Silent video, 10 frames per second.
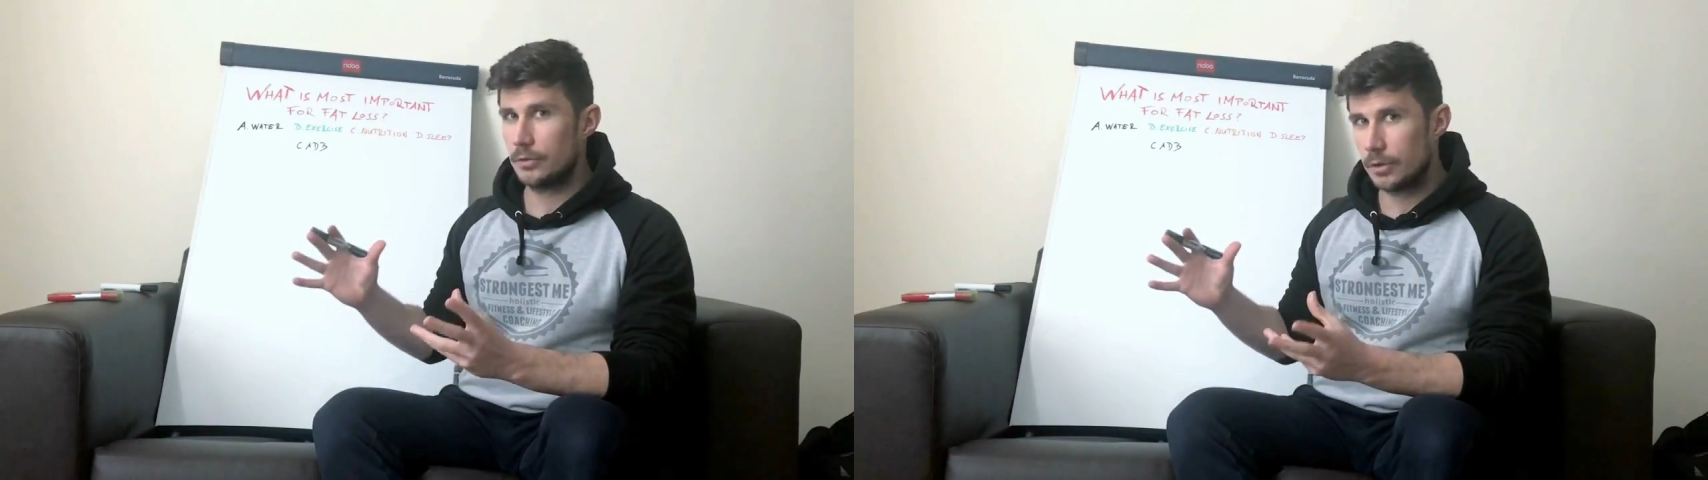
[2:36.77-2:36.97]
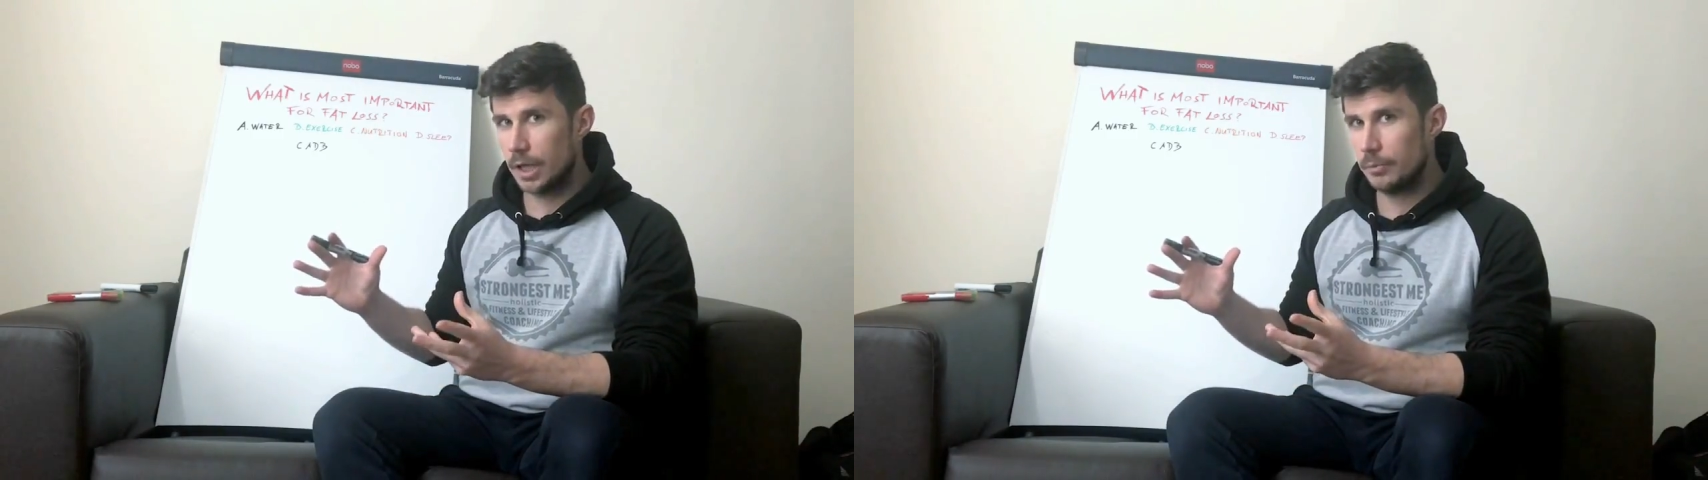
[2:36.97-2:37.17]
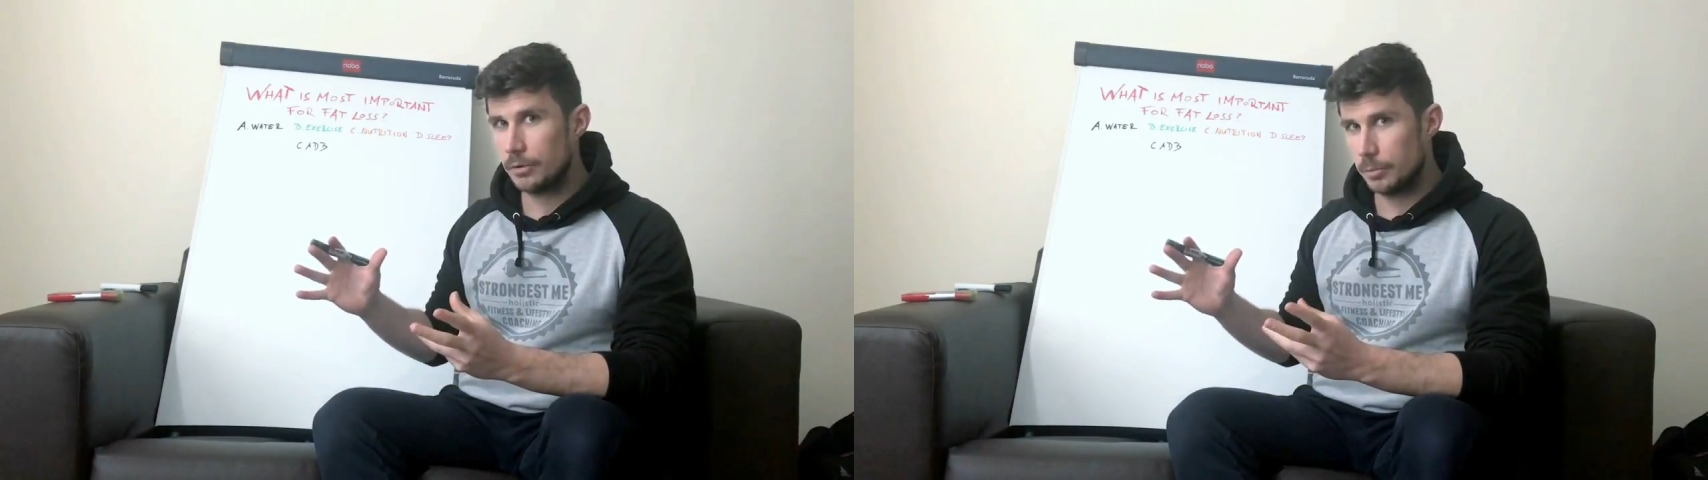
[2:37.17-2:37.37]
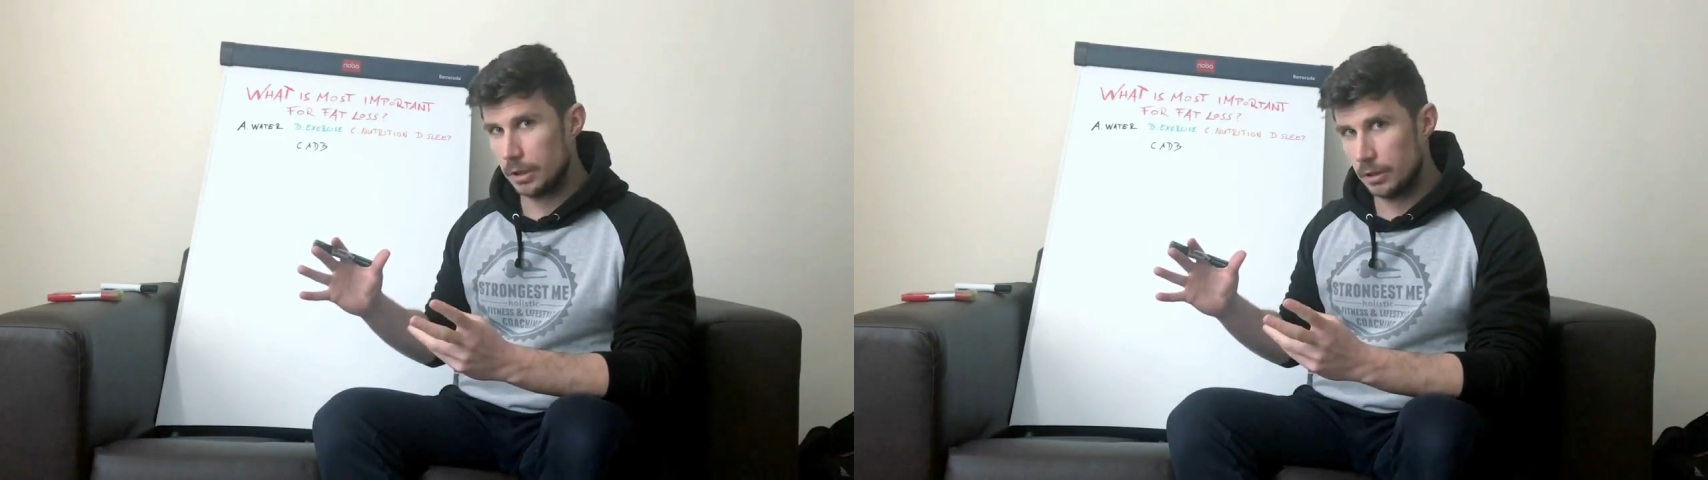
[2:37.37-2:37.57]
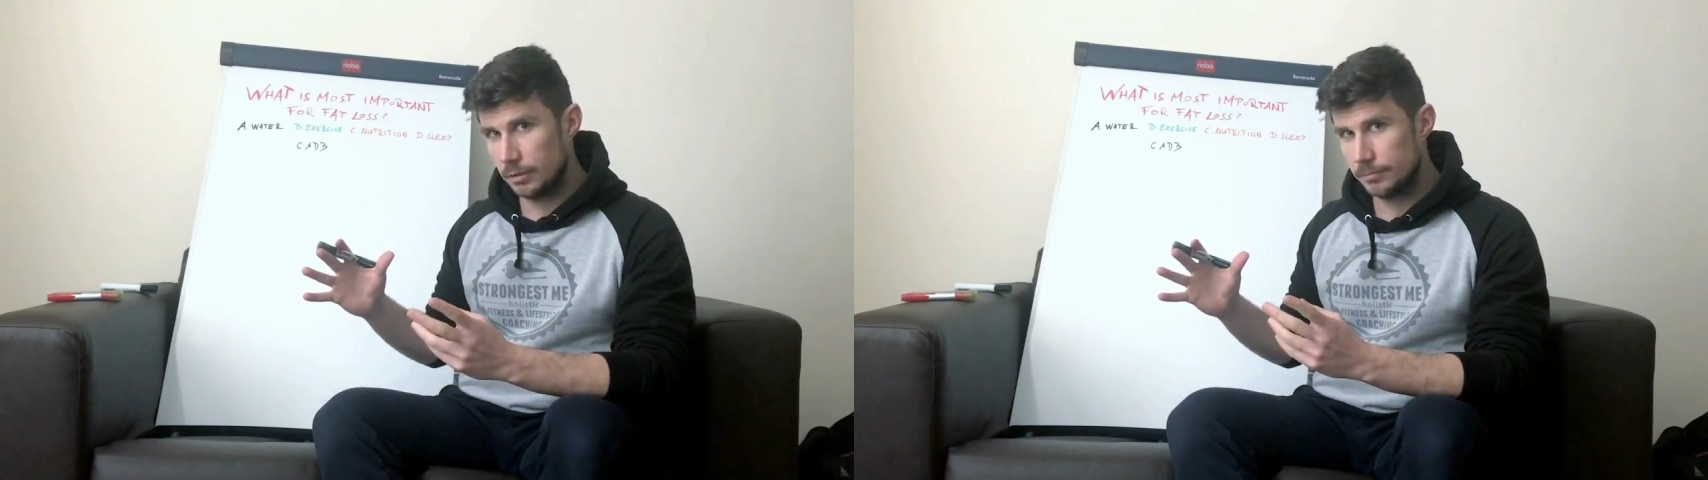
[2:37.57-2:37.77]
who came to
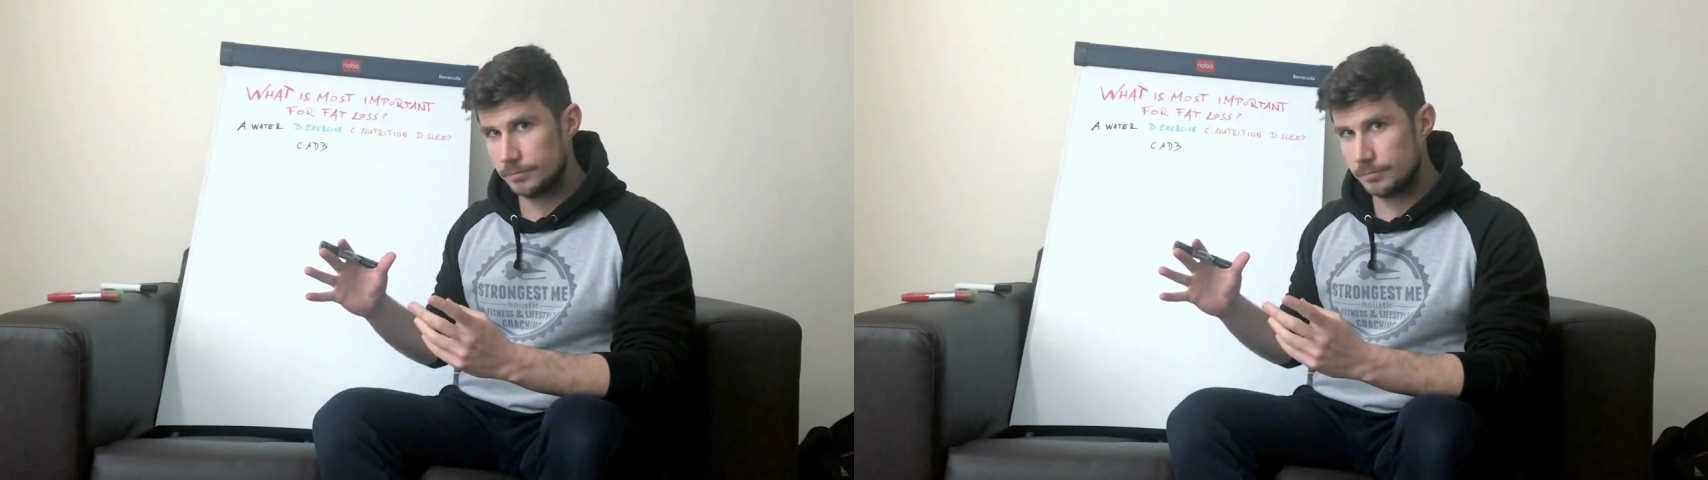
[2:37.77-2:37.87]
me,